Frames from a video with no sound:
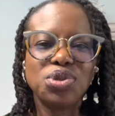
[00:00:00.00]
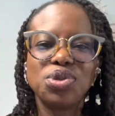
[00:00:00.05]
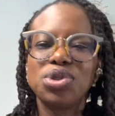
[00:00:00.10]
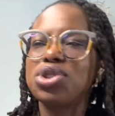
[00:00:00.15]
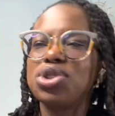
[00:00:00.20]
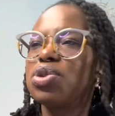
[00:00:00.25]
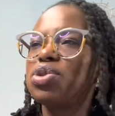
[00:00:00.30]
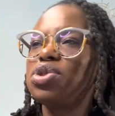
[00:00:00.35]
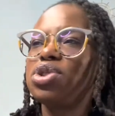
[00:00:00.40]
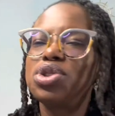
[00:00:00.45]

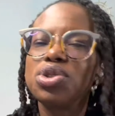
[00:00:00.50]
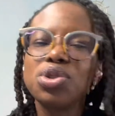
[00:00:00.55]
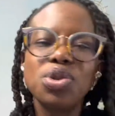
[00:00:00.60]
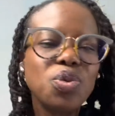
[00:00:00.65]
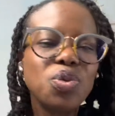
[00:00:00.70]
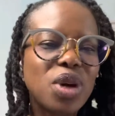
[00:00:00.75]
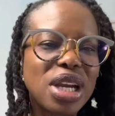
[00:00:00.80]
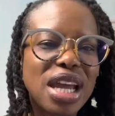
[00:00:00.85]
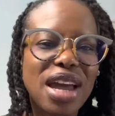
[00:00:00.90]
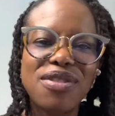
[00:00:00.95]
So do
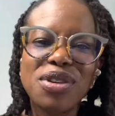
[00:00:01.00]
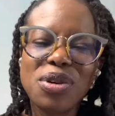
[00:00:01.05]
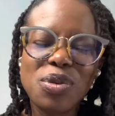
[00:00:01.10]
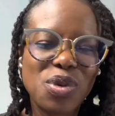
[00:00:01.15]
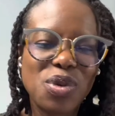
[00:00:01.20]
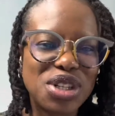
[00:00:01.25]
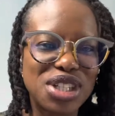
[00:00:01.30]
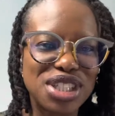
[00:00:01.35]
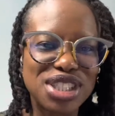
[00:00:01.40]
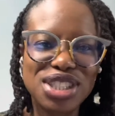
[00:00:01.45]
whatever
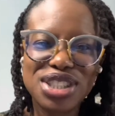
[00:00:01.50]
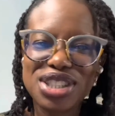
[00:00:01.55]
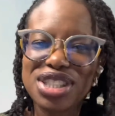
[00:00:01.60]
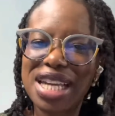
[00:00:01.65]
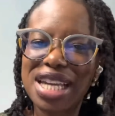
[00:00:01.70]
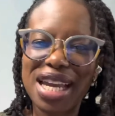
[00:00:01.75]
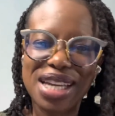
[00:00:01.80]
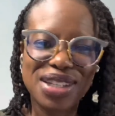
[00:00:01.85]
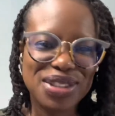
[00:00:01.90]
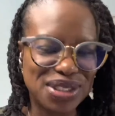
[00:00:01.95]
works to
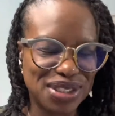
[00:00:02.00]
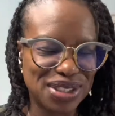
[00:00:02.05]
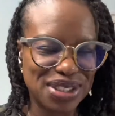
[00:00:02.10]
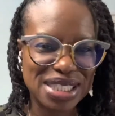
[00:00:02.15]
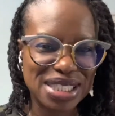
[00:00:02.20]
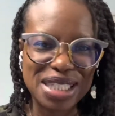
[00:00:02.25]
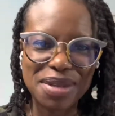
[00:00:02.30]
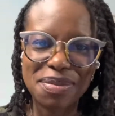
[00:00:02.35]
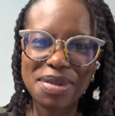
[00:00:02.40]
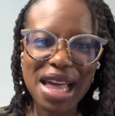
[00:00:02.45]
get you to
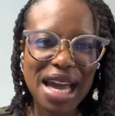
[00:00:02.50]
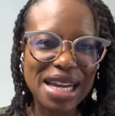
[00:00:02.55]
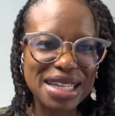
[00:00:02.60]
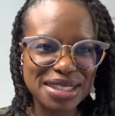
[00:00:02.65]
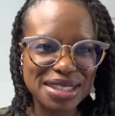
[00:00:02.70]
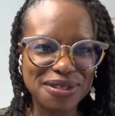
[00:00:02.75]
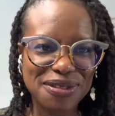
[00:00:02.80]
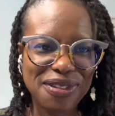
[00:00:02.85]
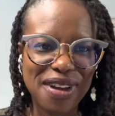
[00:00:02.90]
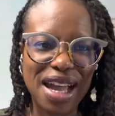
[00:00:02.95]
sleep. That
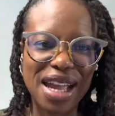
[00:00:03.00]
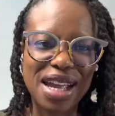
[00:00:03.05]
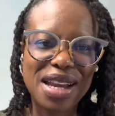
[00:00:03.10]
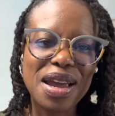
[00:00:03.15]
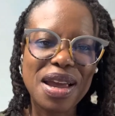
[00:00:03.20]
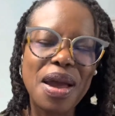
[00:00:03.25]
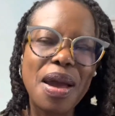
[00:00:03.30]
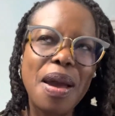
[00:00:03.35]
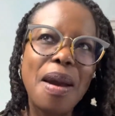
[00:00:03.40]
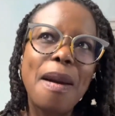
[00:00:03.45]
is fine.
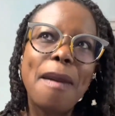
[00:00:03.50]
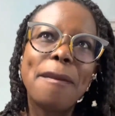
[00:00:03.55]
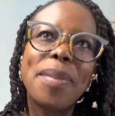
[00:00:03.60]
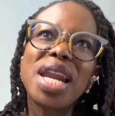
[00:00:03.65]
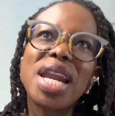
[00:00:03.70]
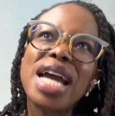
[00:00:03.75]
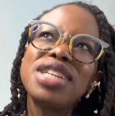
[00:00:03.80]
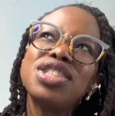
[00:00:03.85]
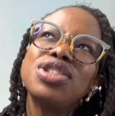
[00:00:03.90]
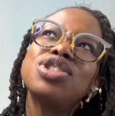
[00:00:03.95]
But
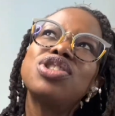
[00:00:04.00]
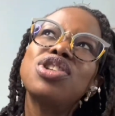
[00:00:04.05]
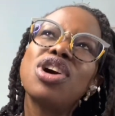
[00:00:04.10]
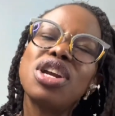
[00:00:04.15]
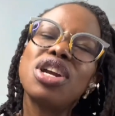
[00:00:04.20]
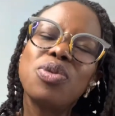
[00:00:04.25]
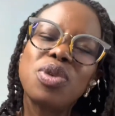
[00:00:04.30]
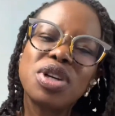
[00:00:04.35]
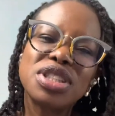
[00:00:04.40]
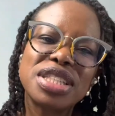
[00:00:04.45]
I just thought
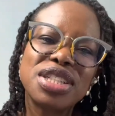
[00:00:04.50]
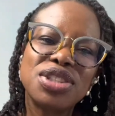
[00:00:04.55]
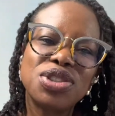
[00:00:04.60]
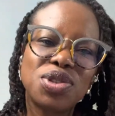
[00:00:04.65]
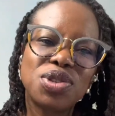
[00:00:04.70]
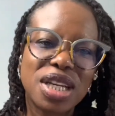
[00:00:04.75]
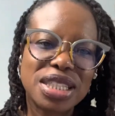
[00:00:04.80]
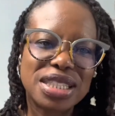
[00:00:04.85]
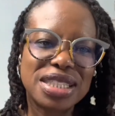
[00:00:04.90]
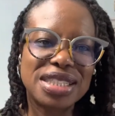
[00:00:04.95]
it was
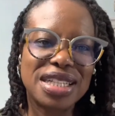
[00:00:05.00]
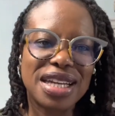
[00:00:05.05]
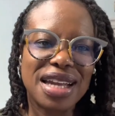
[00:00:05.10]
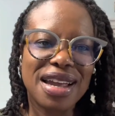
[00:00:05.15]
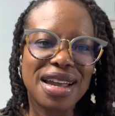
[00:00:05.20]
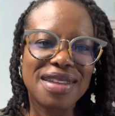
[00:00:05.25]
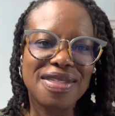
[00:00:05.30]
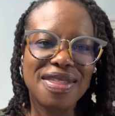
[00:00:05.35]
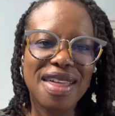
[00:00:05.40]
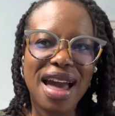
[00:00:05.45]

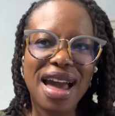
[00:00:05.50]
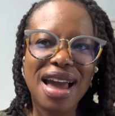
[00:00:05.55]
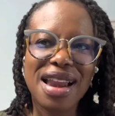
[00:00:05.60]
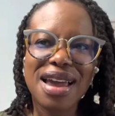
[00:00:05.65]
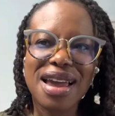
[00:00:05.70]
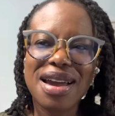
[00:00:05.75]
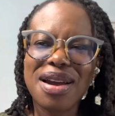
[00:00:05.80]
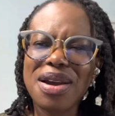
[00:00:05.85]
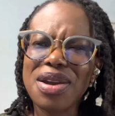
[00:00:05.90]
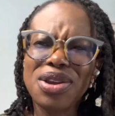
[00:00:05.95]
interesting
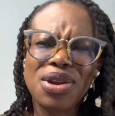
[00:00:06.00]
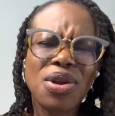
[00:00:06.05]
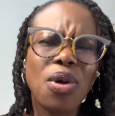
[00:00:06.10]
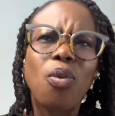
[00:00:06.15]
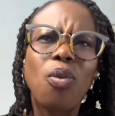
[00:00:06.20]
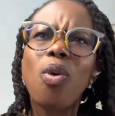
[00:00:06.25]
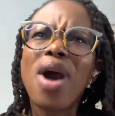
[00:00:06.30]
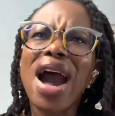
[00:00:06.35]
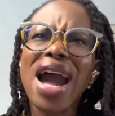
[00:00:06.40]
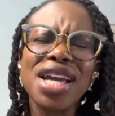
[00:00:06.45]
that,
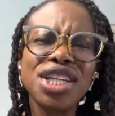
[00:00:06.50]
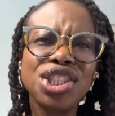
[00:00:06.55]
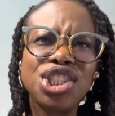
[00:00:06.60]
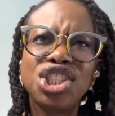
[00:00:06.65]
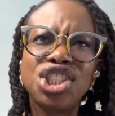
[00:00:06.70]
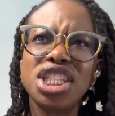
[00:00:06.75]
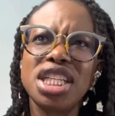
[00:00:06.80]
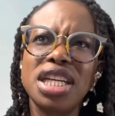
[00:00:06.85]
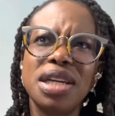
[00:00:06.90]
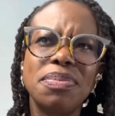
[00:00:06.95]
why
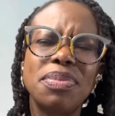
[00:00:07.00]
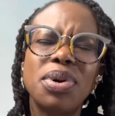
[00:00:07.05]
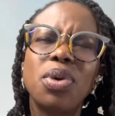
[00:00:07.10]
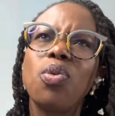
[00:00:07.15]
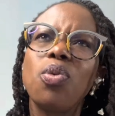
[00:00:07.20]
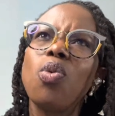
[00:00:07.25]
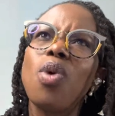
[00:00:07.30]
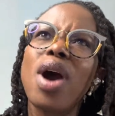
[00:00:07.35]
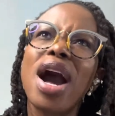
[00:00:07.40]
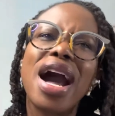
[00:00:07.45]
sheep?
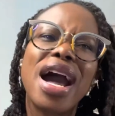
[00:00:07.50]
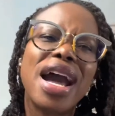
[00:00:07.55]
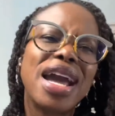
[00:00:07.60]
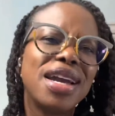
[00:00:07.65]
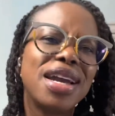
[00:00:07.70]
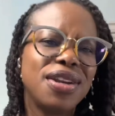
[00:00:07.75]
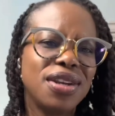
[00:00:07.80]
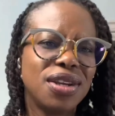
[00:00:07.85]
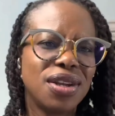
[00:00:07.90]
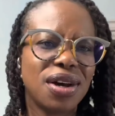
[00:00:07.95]
Why
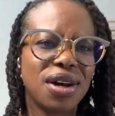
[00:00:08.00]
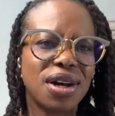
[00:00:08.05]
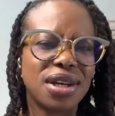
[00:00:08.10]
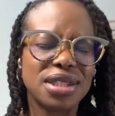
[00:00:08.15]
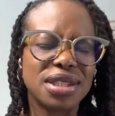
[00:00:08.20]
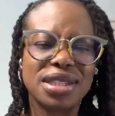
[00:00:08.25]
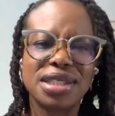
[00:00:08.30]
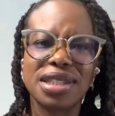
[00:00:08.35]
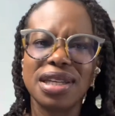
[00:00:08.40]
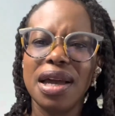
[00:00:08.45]

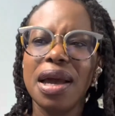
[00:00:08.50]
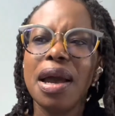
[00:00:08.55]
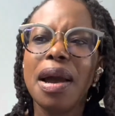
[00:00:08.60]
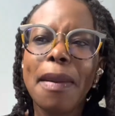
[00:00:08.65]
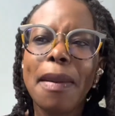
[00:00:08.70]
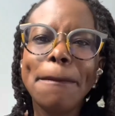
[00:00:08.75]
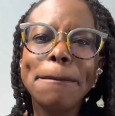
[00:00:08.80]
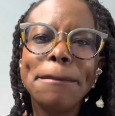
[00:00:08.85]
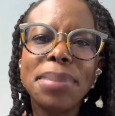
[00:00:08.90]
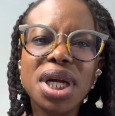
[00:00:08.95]
not
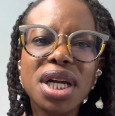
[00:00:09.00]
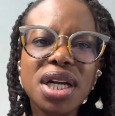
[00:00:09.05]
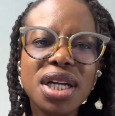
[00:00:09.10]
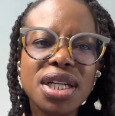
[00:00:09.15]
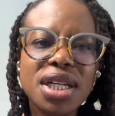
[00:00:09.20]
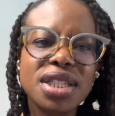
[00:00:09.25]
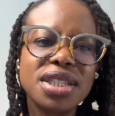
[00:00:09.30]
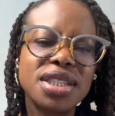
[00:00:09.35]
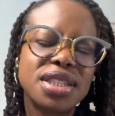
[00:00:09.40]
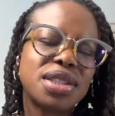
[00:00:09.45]

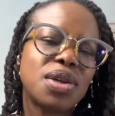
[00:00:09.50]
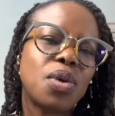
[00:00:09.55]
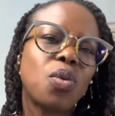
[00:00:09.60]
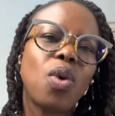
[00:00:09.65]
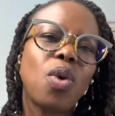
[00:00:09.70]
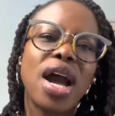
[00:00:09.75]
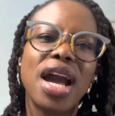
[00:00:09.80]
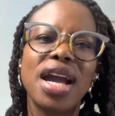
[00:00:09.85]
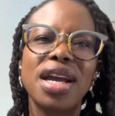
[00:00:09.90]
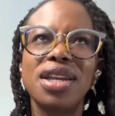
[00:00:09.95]
birds?
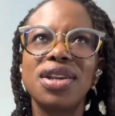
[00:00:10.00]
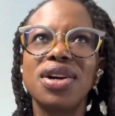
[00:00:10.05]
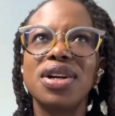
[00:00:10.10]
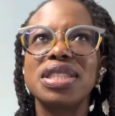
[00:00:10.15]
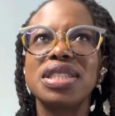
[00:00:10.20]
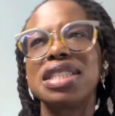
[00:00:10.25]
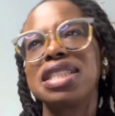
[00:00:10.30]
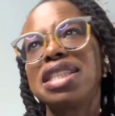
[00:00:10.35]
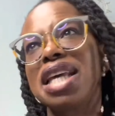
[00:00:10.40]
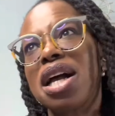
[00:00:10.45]
Why
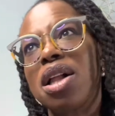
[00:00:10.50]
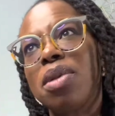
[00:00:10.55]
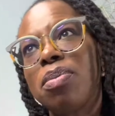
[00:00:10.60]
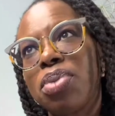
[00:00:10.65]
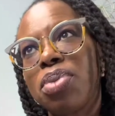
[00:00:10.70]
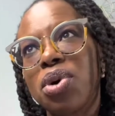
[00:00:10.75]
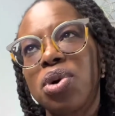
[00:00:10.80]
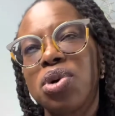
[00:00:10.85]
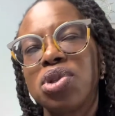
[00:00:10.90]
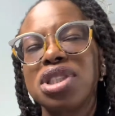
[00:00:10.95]
not
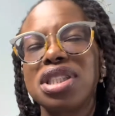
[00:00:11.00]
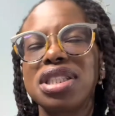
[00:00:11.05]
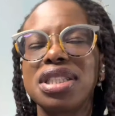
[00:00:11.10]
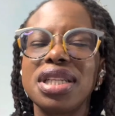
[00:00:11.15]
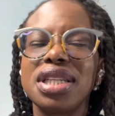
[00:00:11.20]
sailboats?